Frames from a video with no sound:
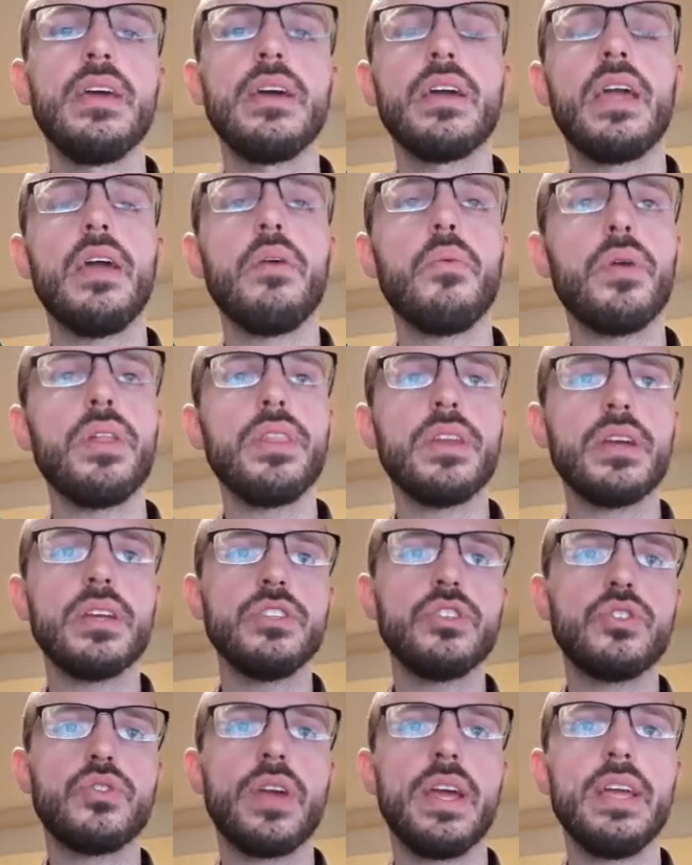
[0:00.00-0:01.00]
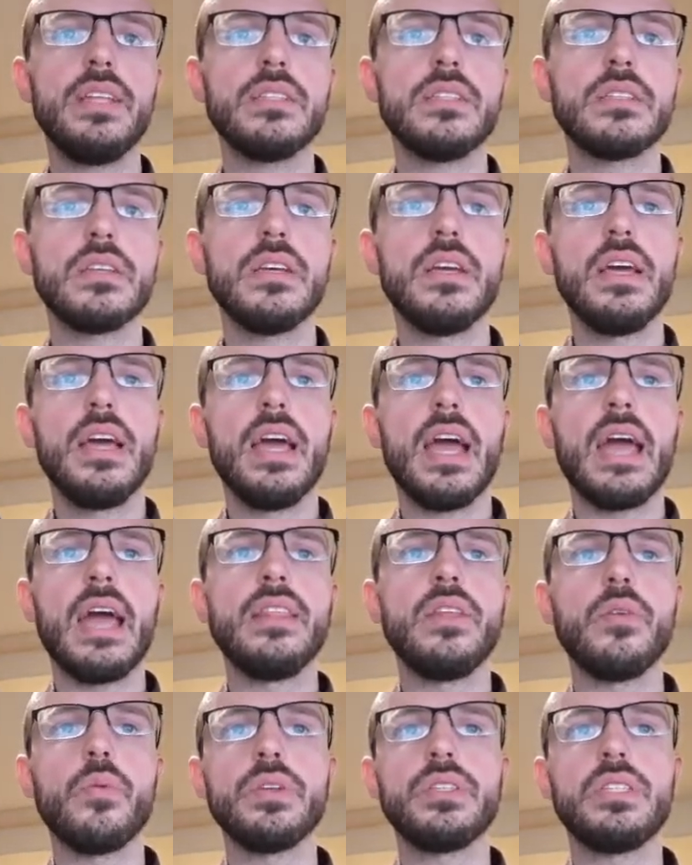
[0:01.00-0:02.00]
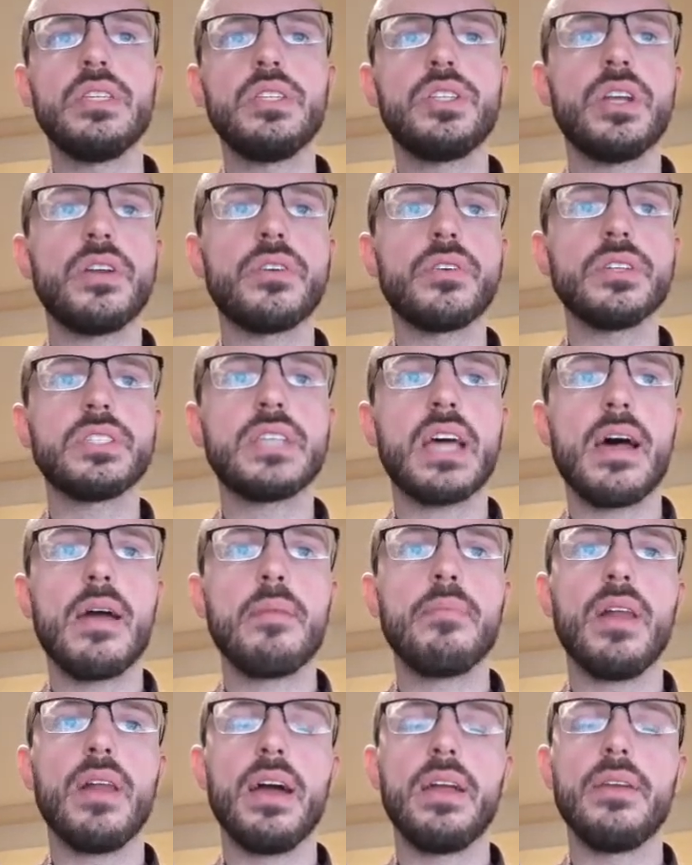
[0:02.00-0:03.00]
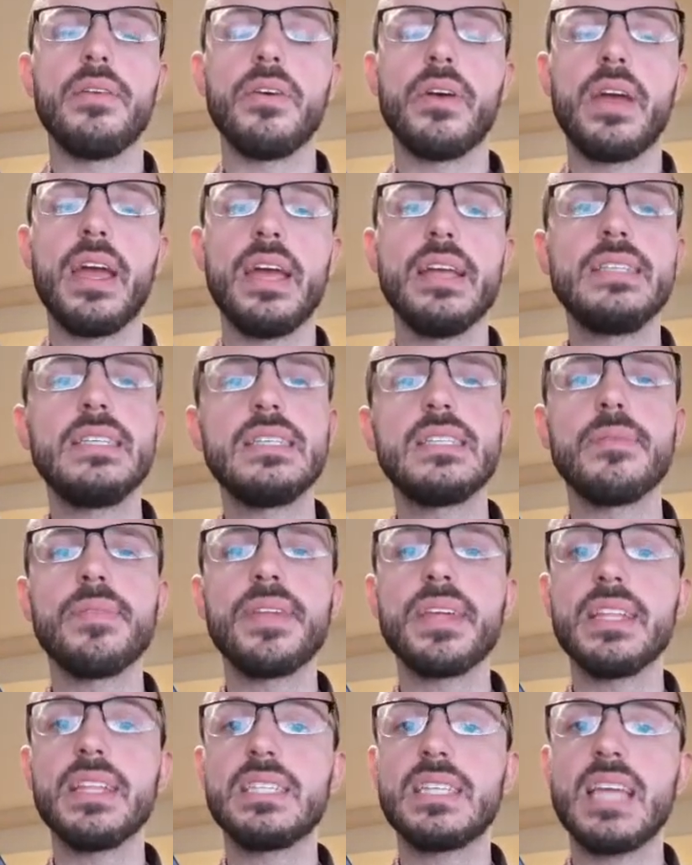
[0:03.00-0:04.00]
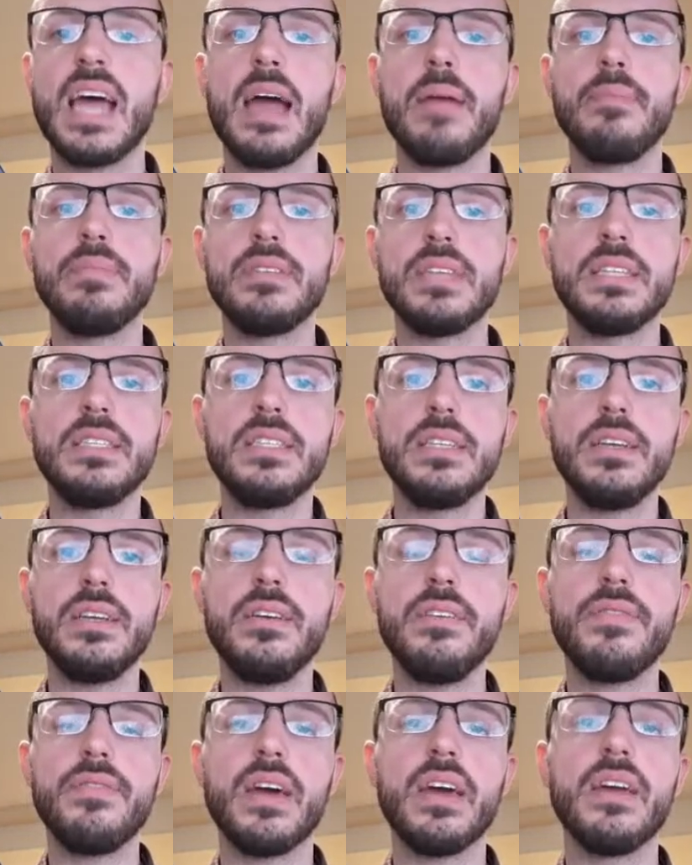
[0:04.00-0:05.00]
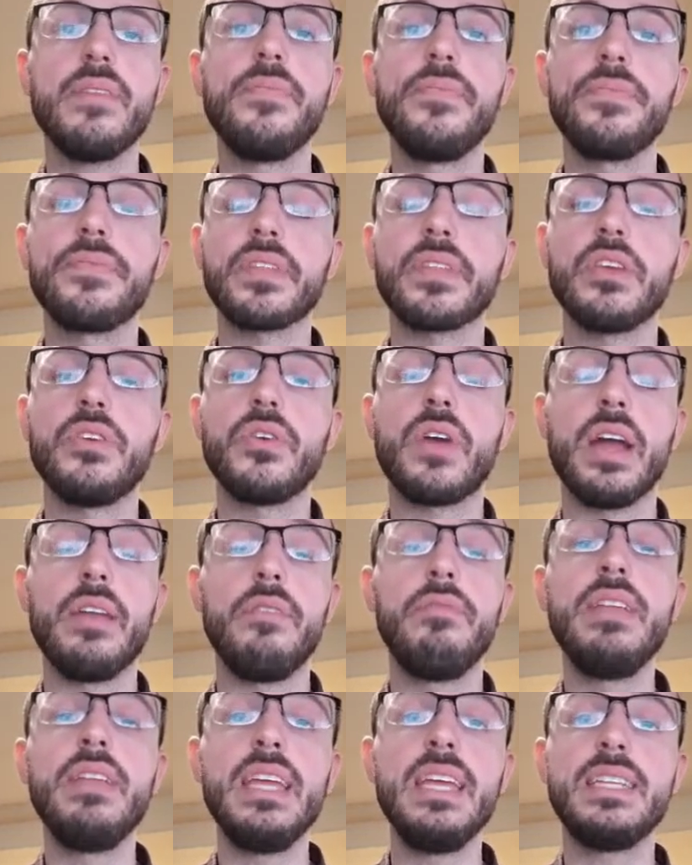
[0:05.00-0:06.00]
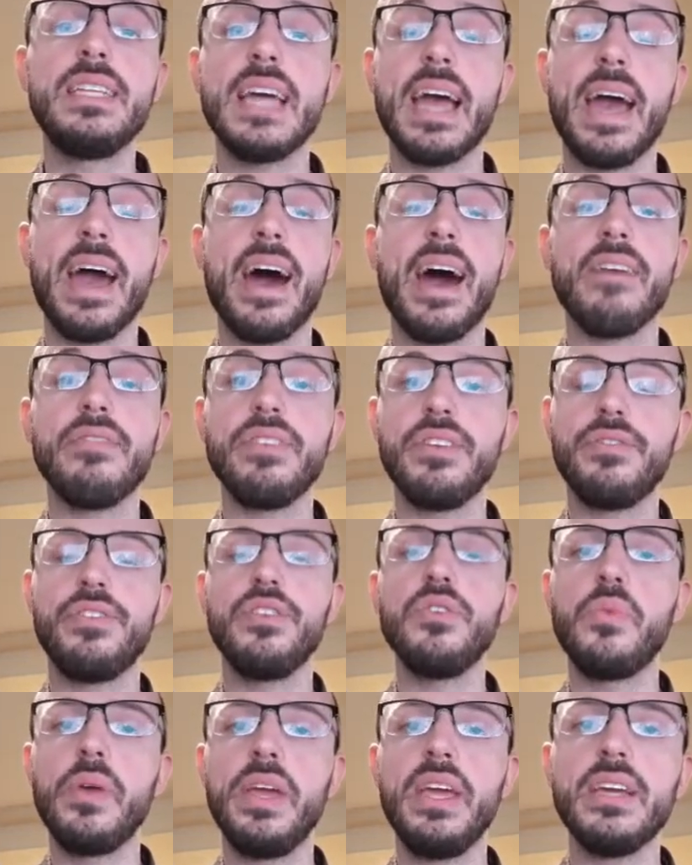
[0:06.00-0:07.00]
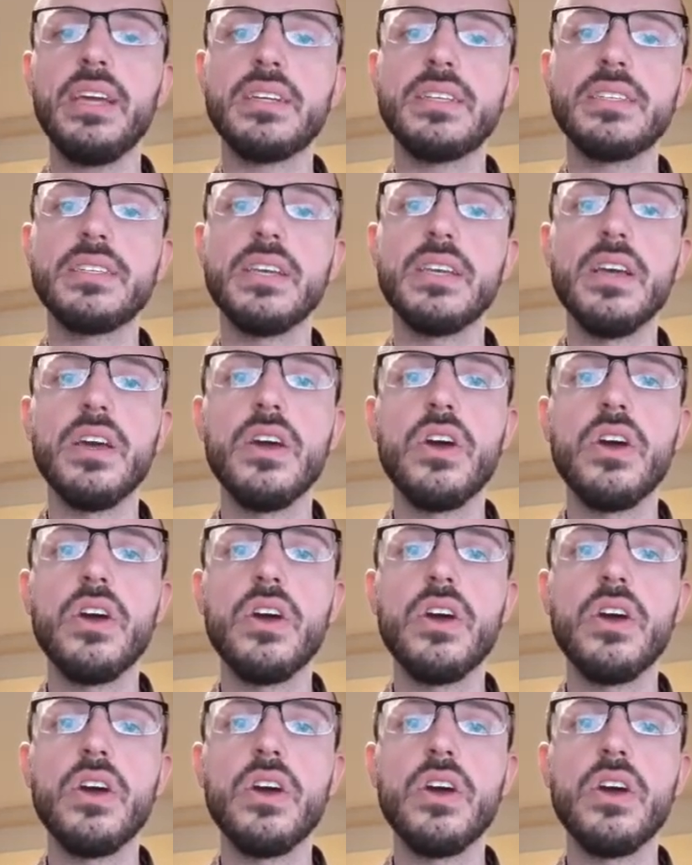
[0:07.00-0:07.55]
Okay. What are the constraints? And then what's the general timeline? Okay, is this something that's time sensitive that you kind of need to have in a few weeks?